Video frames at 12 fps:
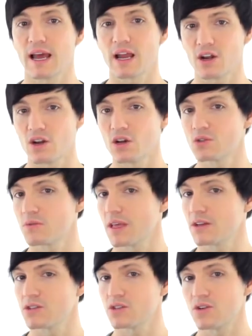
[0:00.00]
higher notes
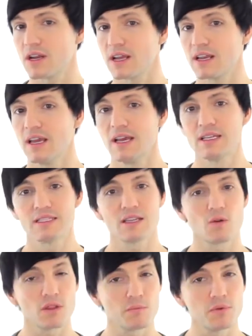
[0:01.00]
without strain,
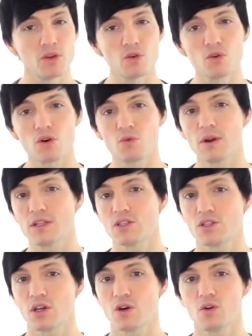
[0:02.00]
sing with a pure,
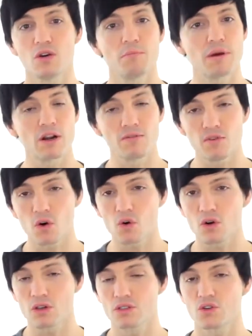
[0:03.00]
rich tone, better
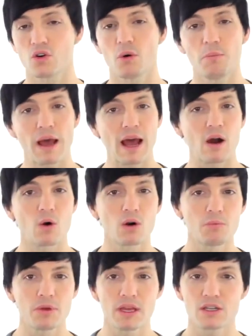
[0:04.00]
vocal control, power,
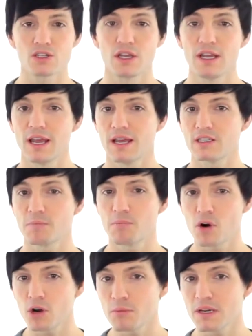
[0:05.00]
pitch, and to
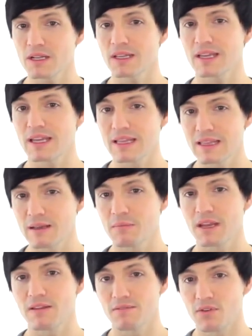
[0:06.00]
permanently
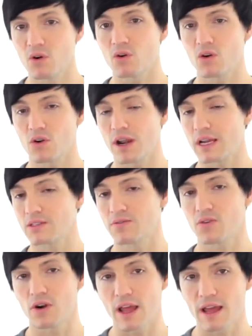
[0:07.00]
eliminate vocal cracks
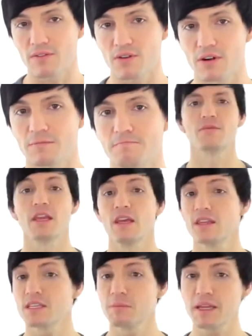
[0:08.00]
forever.
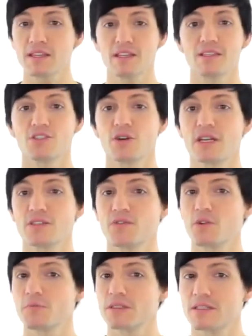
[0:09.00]
This method has
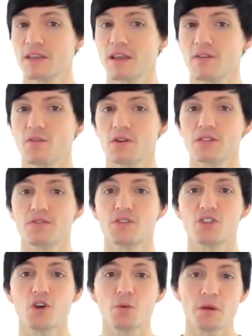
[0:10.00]
transformed the singing voice of
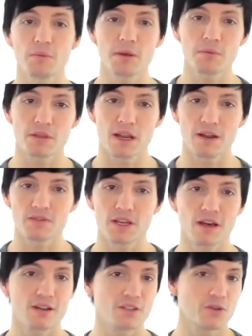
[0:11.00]
so many people that I have
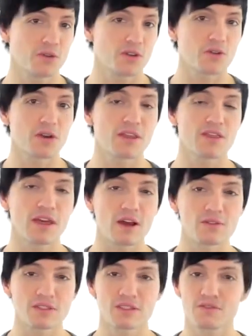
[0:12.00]
taught it to, including
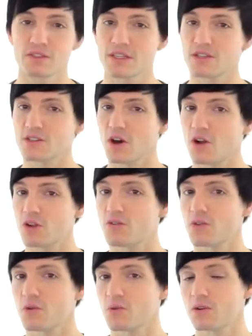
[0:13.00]
thousands of singers all
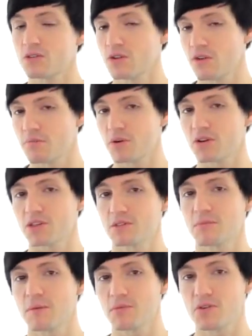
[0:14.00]
over the world who have
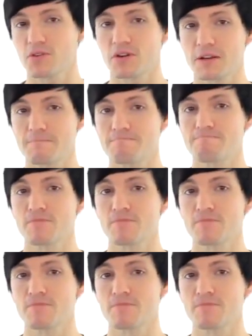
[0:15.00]
purchased my program.